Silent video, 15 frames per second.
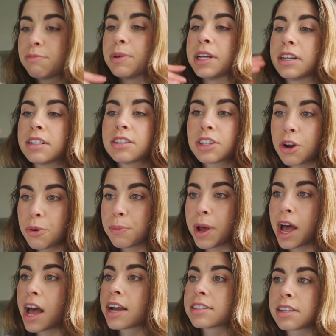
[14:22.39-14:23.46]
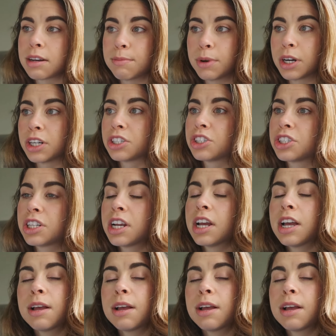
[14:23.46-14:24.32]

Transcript: but tote bags and merch,